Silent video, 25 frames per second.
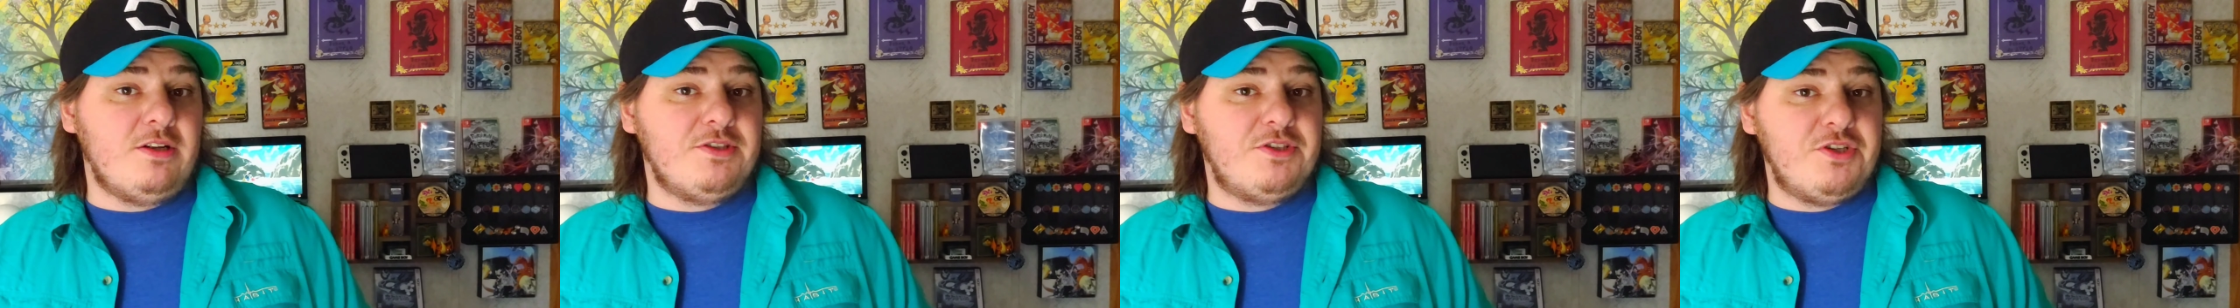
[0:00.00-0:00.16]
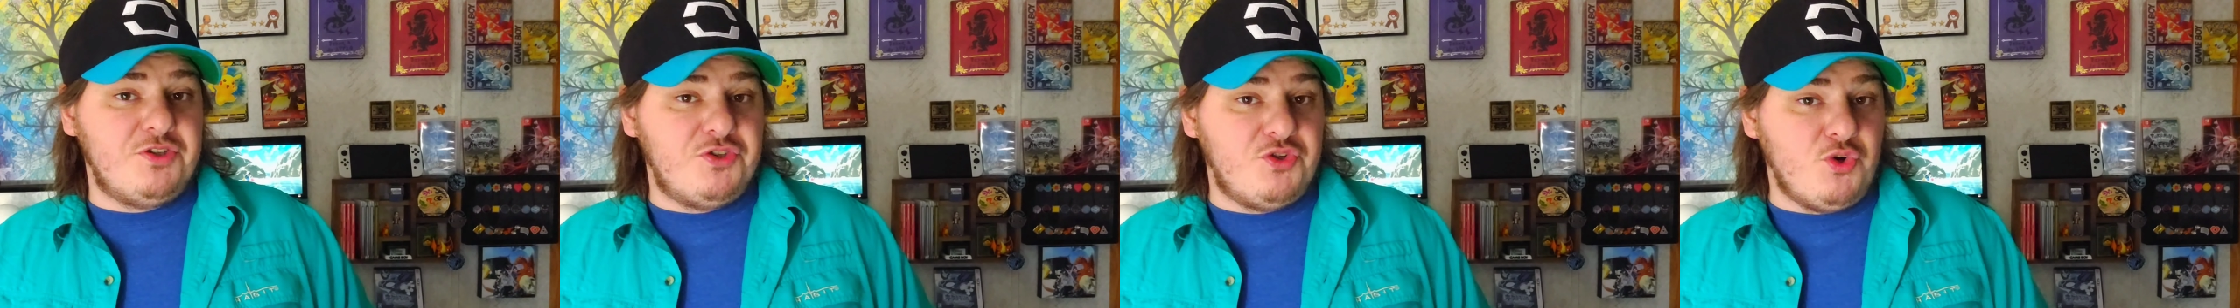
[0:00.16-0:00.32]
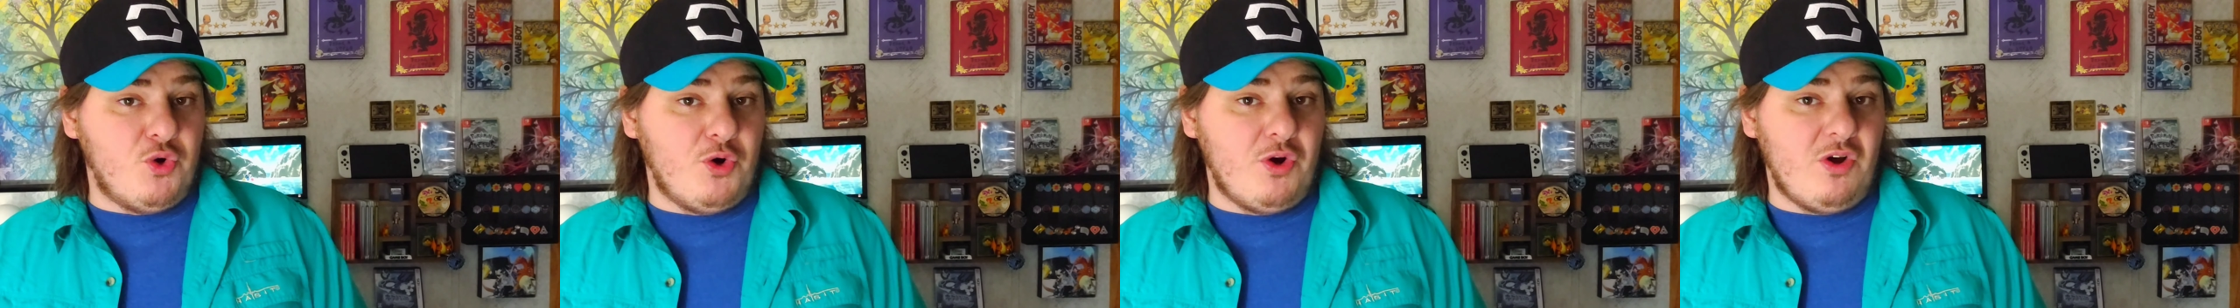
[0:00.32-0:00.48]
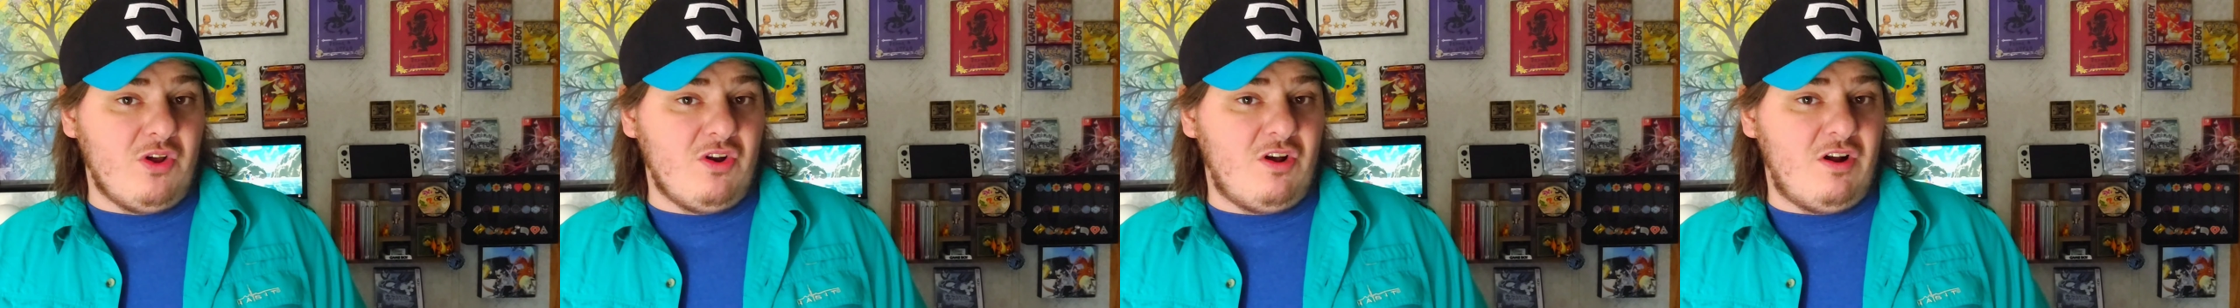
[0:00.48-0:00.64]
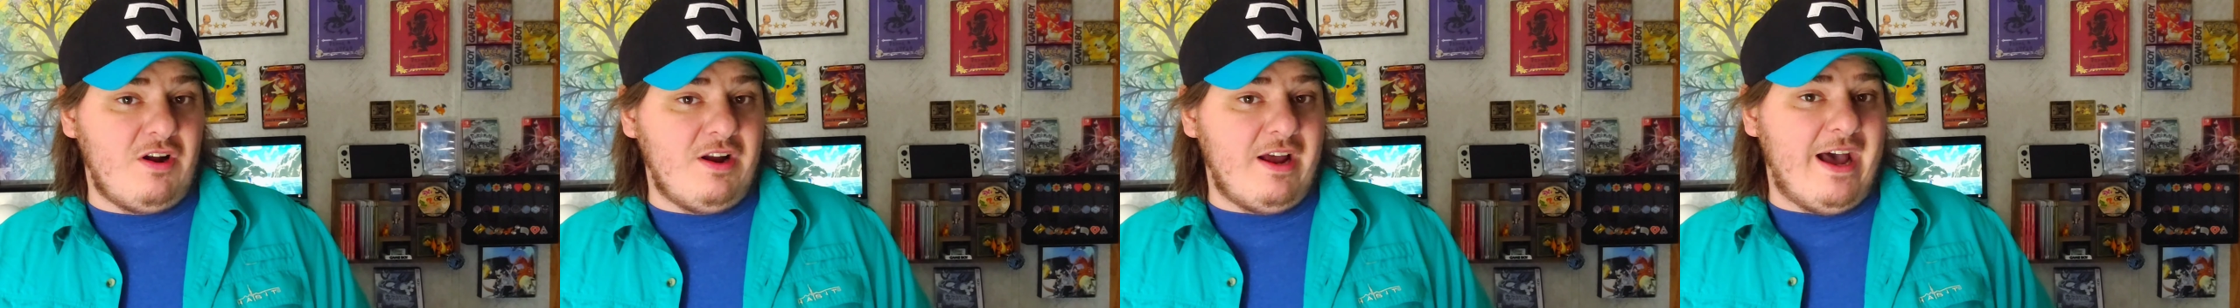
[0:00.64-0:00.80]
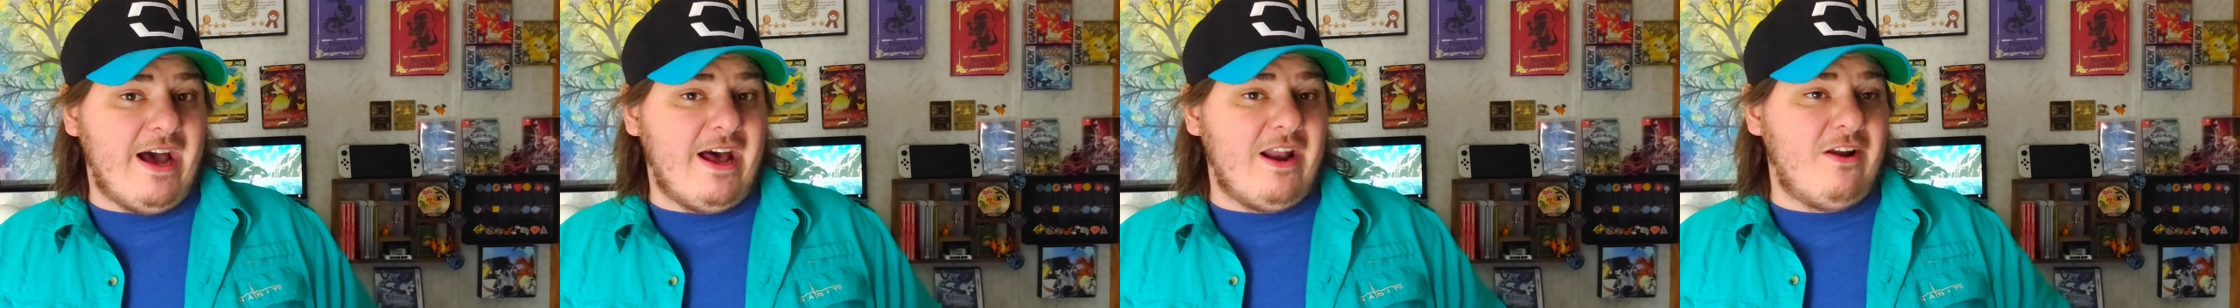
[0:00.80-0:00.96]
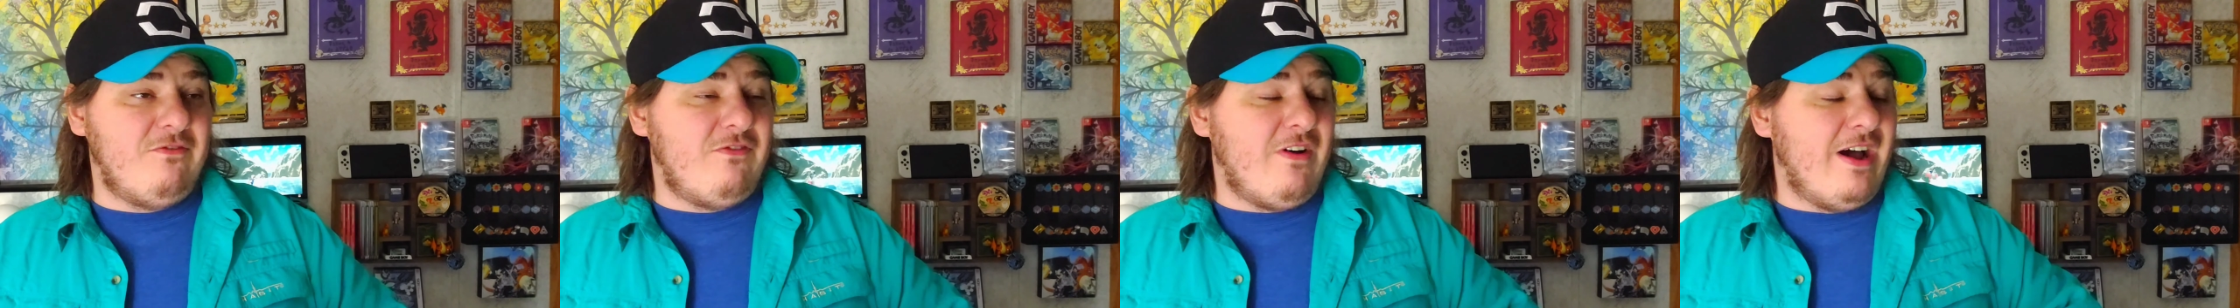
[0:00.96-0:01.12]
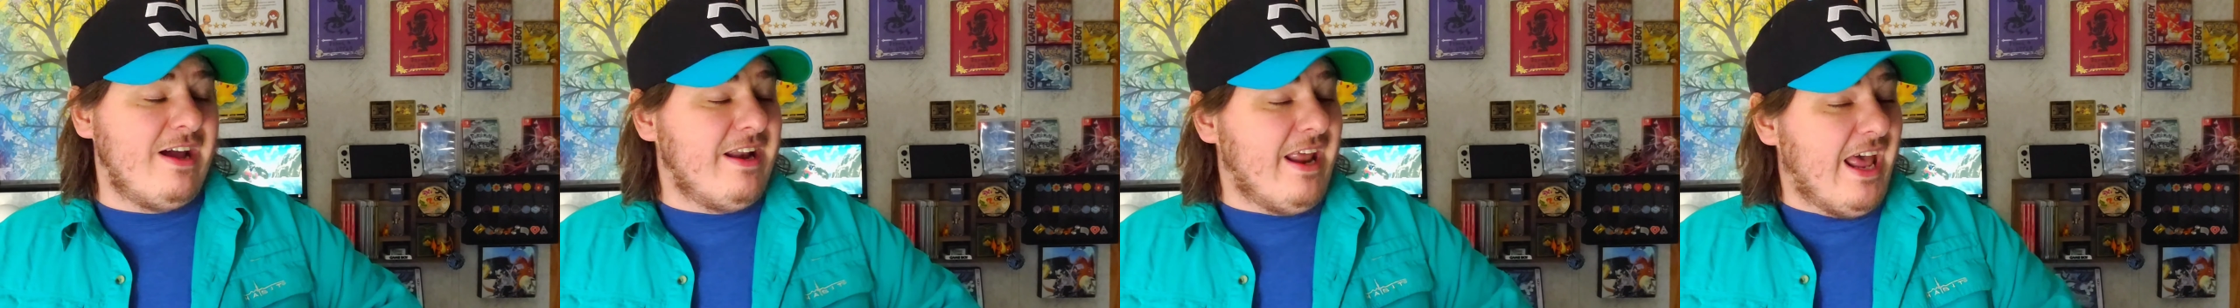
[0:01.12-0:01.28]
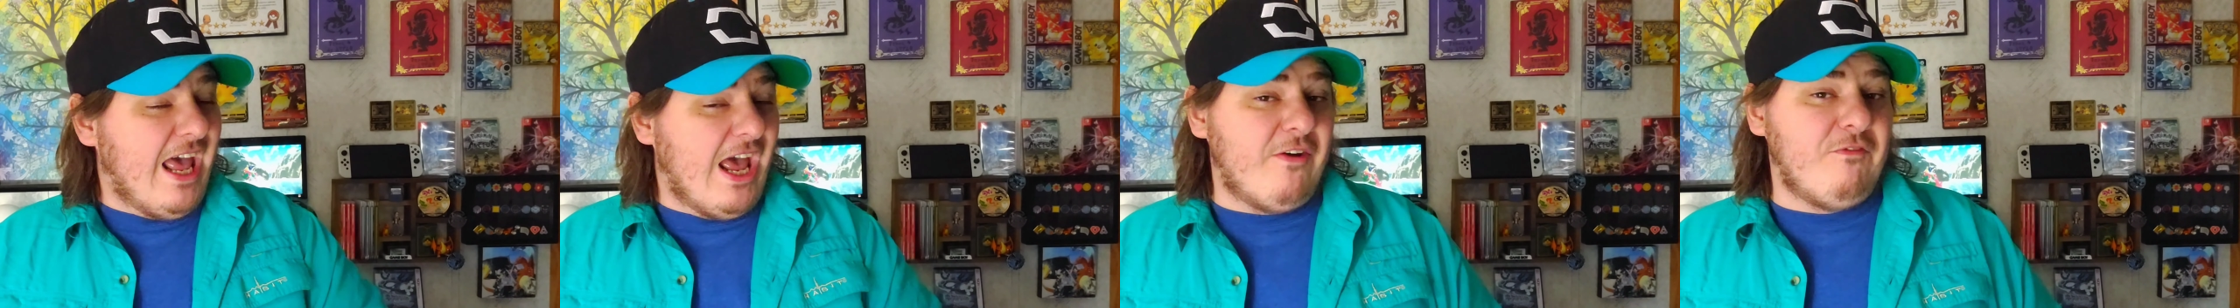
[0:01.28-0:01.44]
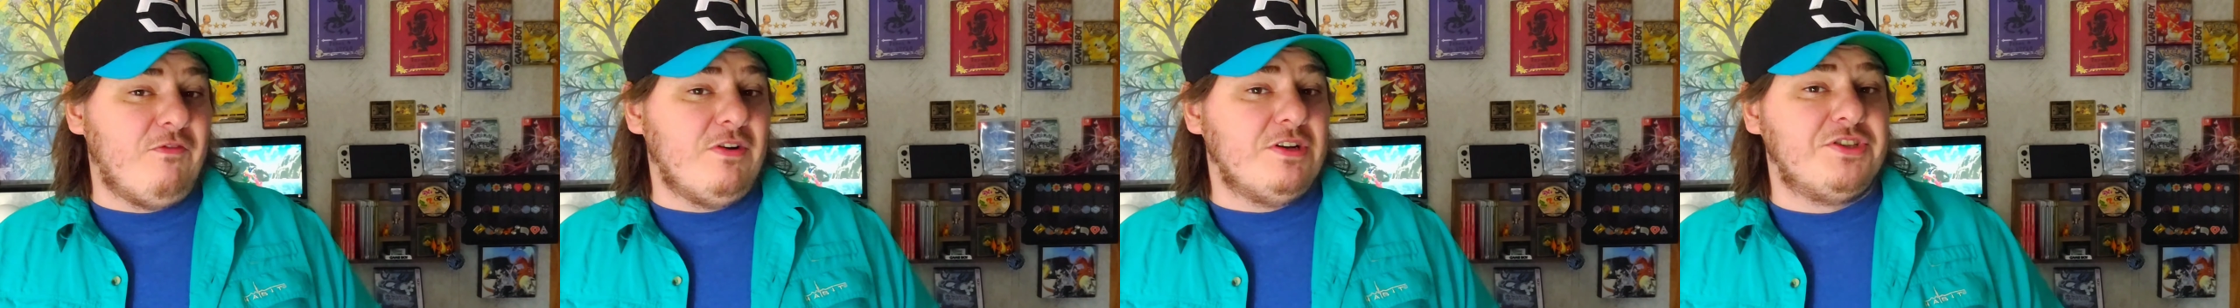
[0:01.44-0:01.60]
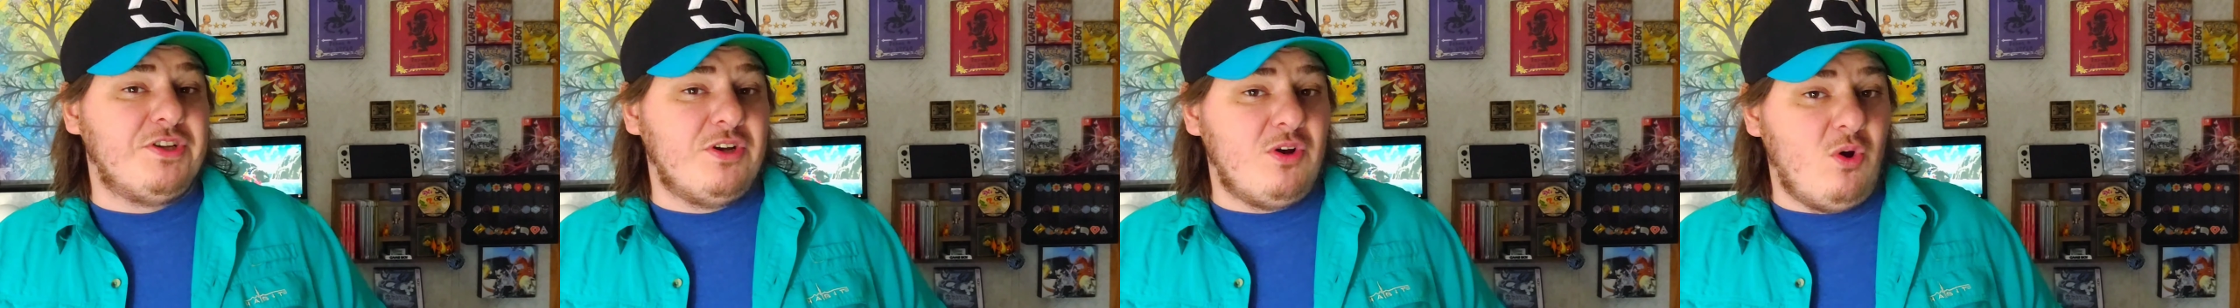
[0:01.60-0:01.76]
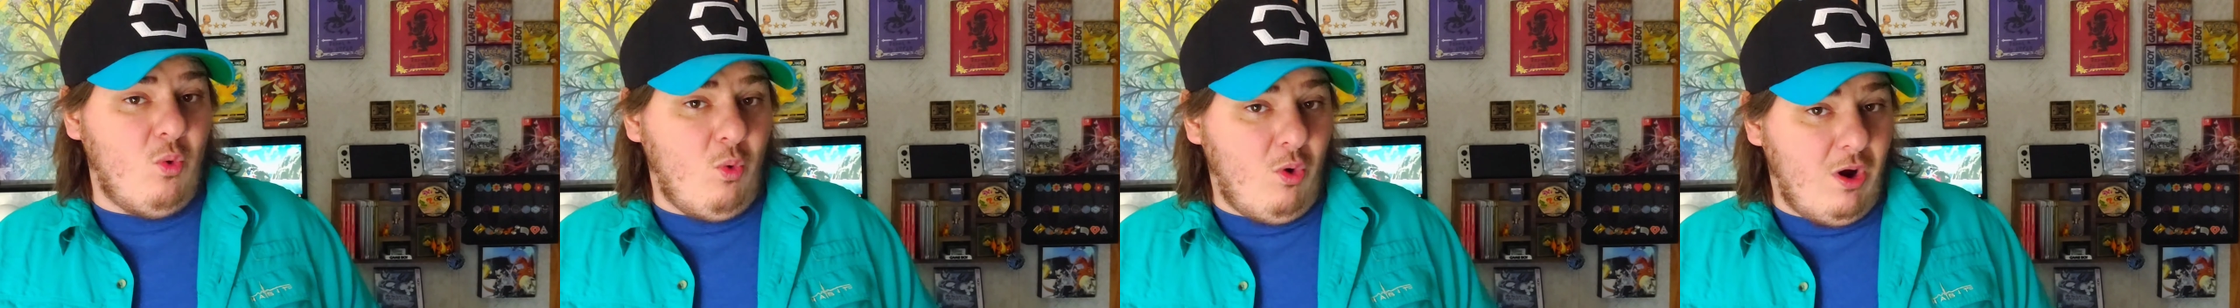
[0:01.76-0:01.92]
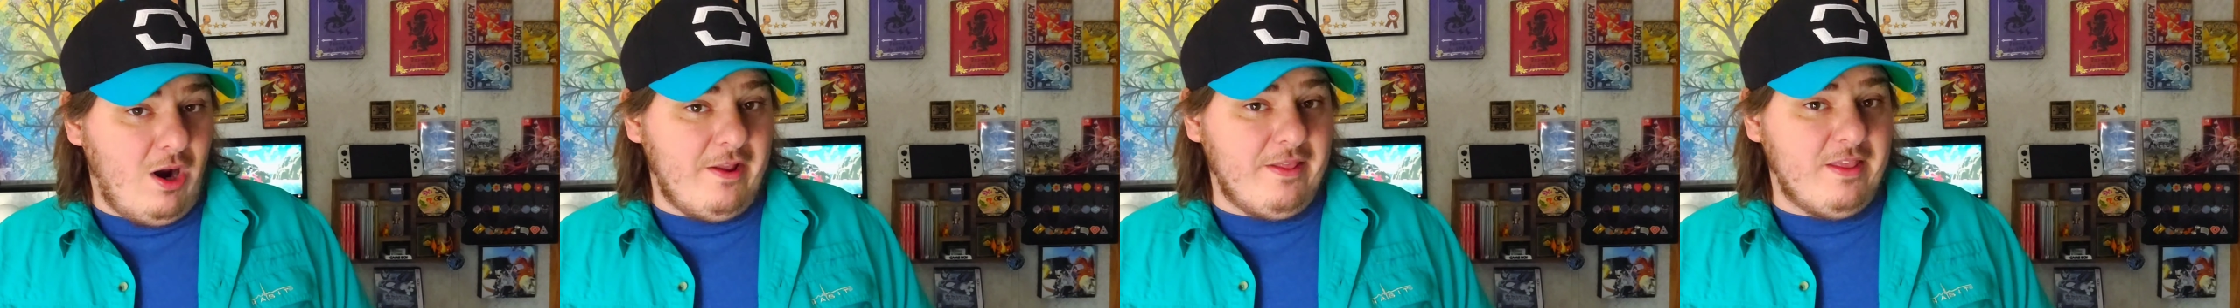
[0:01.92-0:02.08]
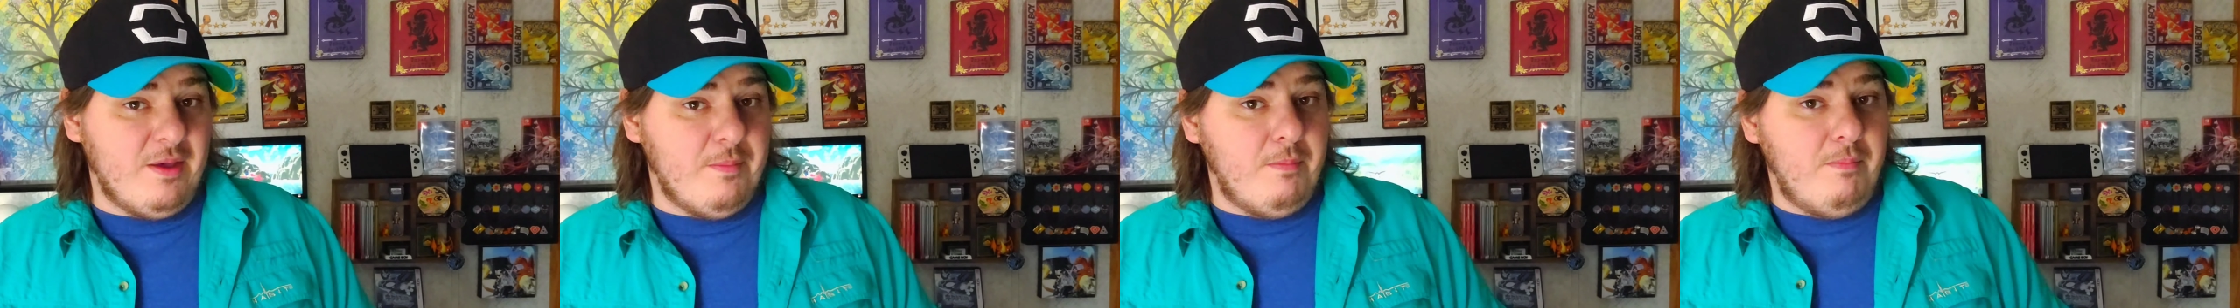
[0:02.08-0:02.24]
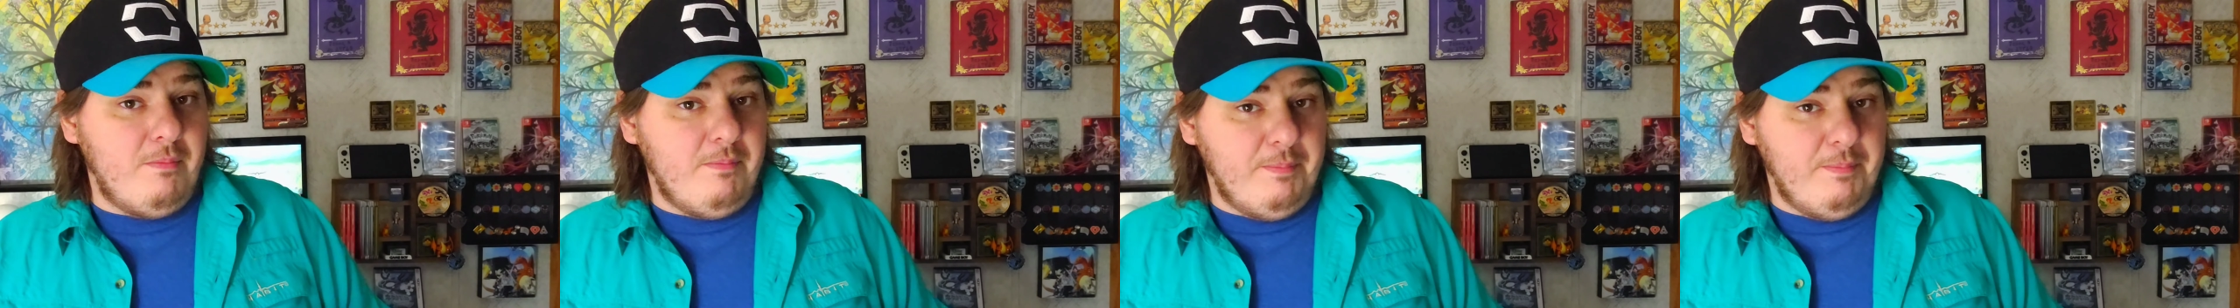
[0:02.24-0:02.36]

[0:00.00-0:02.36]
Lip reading: tutorial on how to find every single one of them,